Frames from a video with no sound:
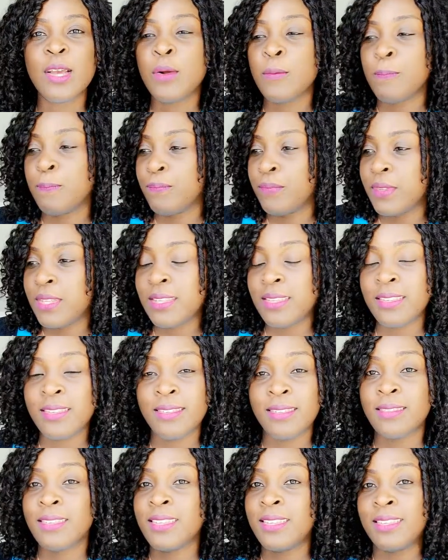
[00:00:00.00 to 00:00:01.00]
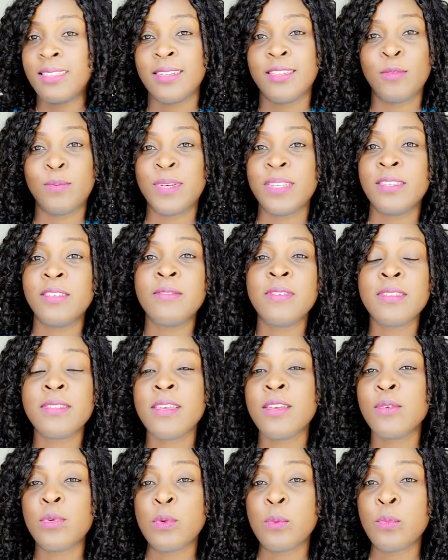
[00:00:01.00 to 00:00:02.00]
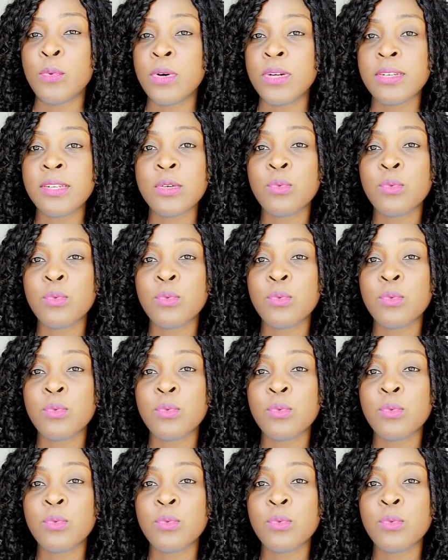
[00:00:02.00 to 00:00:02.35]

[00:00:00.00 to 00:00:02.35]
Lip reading: This is the specific things we want.